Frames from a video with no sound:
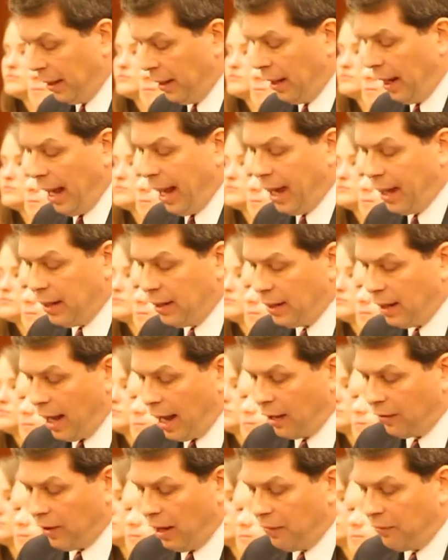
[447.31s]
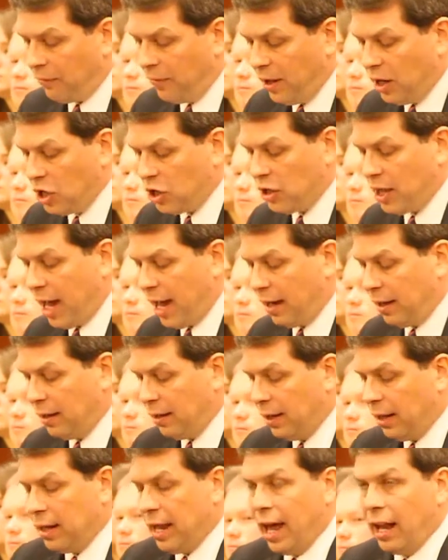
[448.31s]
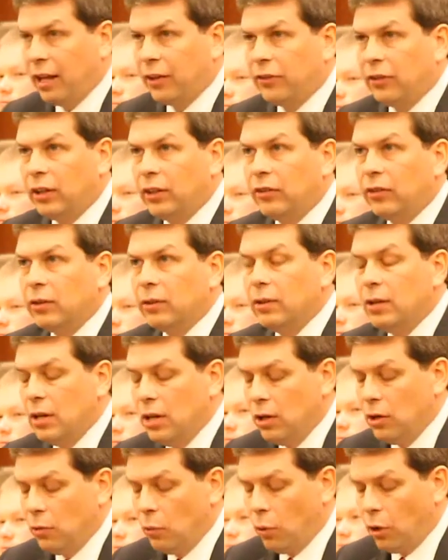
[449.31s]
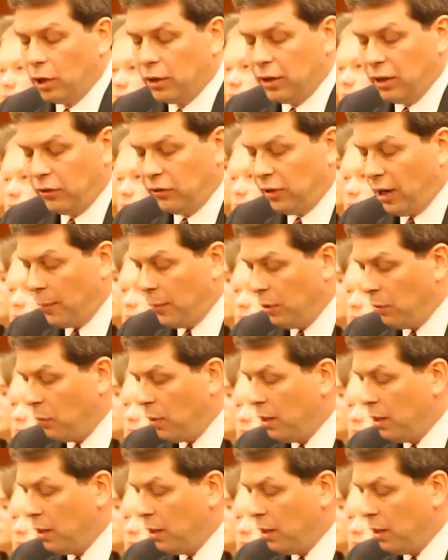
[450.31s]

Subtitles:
And as they finish that analysis and work this summer,